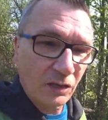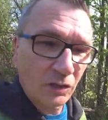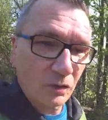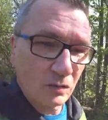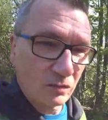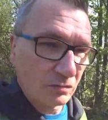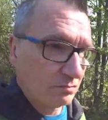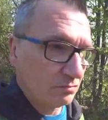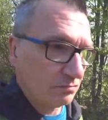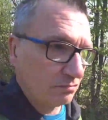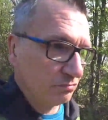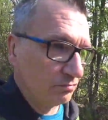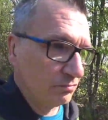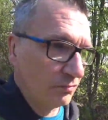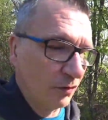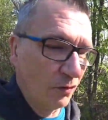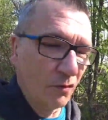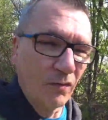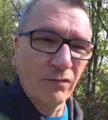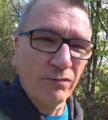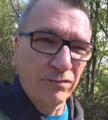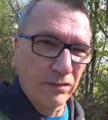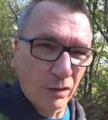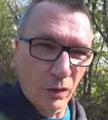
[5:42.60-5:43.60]
and
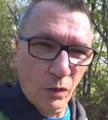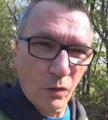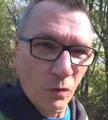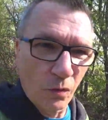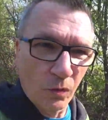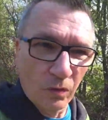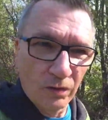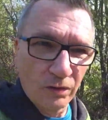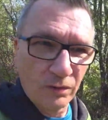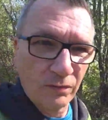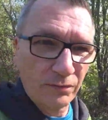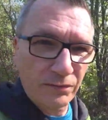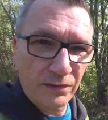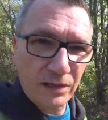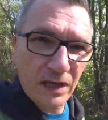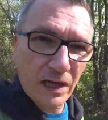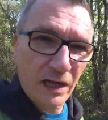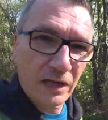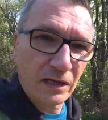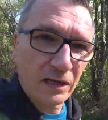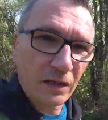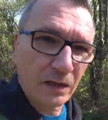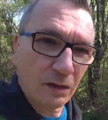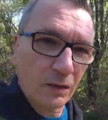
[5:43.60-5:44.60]
VLLO,
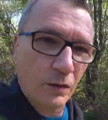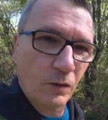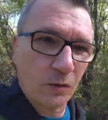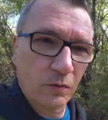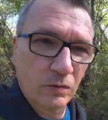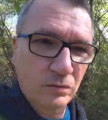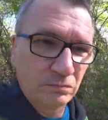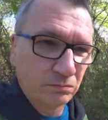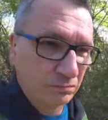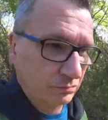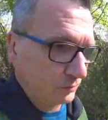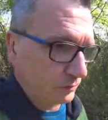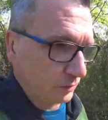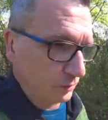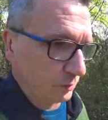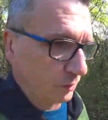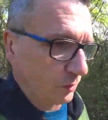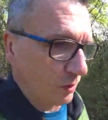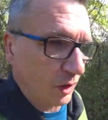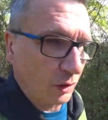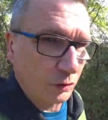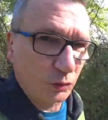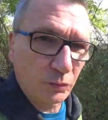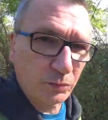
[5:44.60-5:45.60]
V-L-L-O, don't
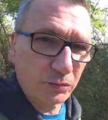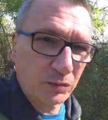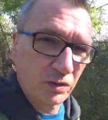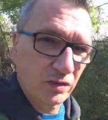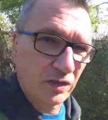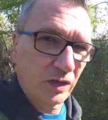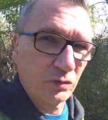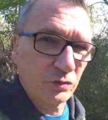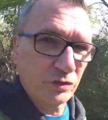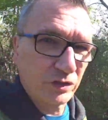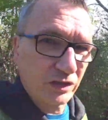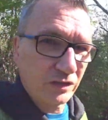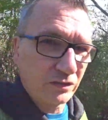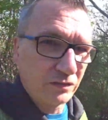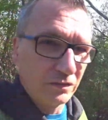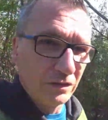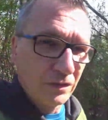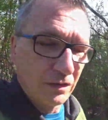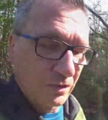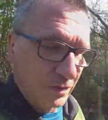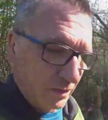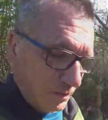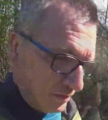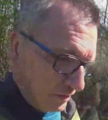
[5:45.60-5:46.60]
know how to pronounce it.
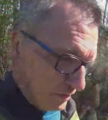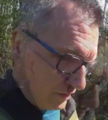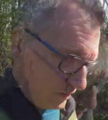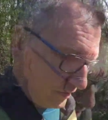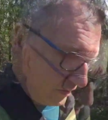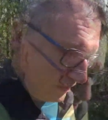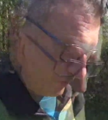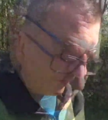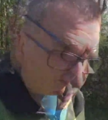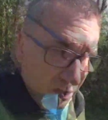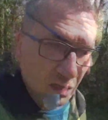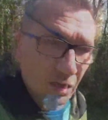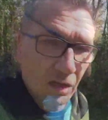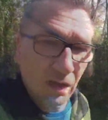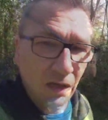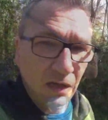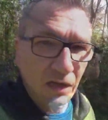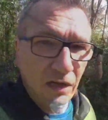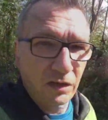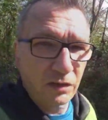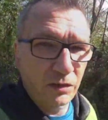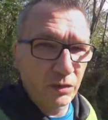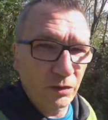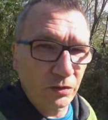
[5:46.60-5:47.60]

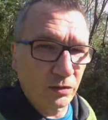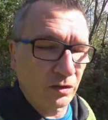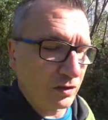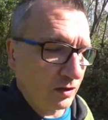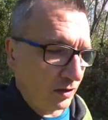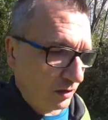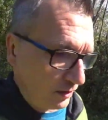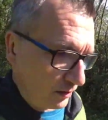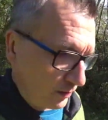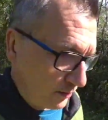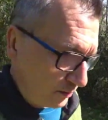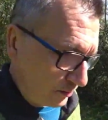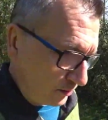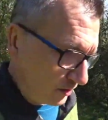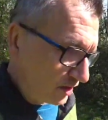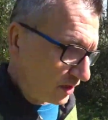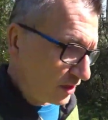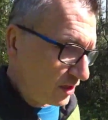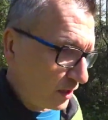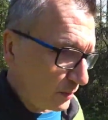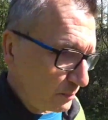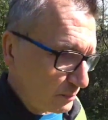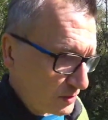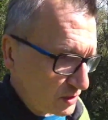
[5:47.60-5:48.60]
And I took
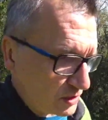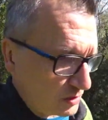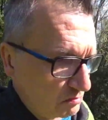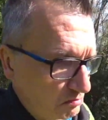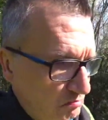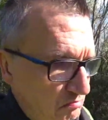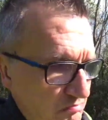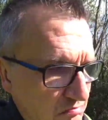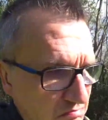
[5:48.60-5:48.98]
three clips,